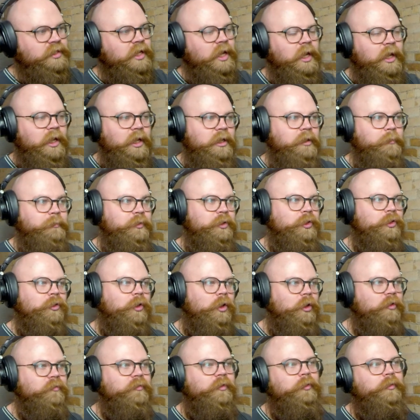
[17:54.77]
a pour
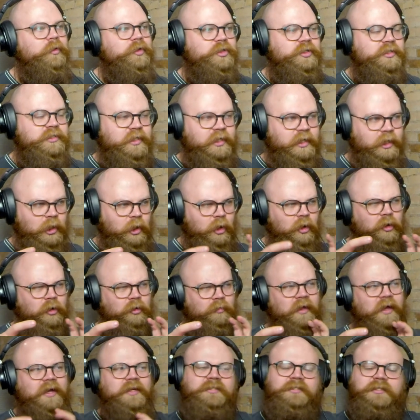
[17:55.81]
over, which is like an all
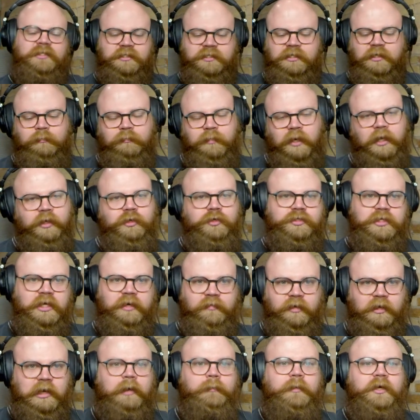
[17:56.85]
glass system, but I used to have
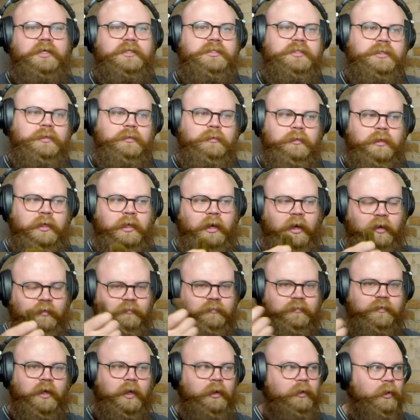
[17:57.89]
a Chemex, and
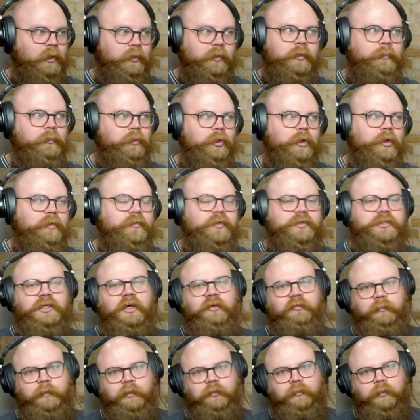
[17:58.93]
I've done other pour over
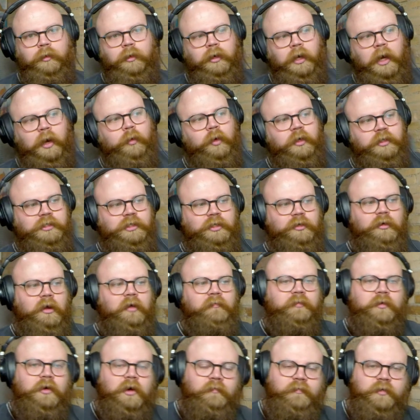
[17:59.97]
stuff before. I worked at
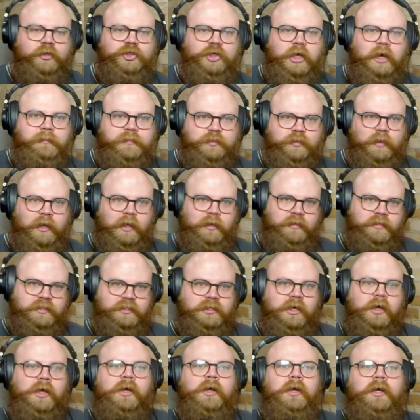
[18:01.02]
craft coffee shops when I was
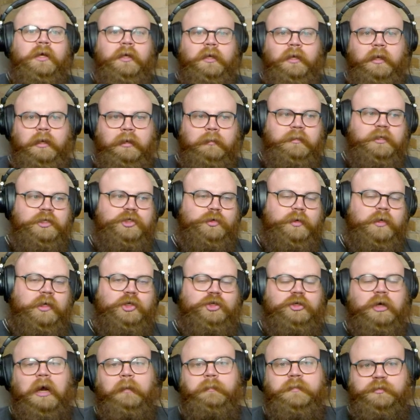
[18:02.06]
in between
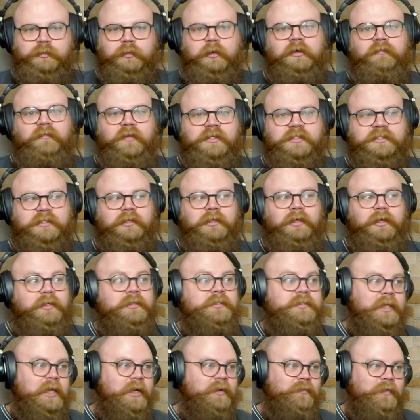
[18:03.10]
jobs previously,
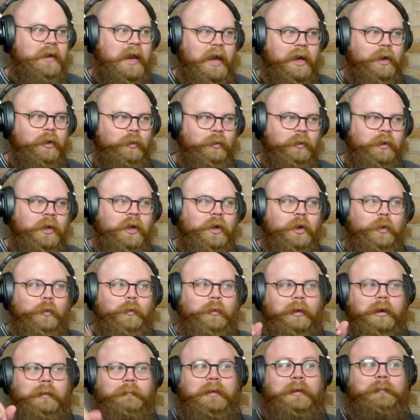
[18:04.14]
instead of now,
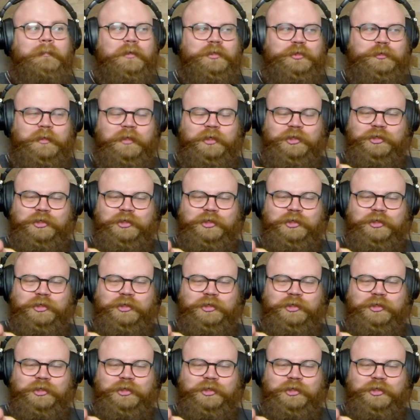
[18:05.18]
where I'm in between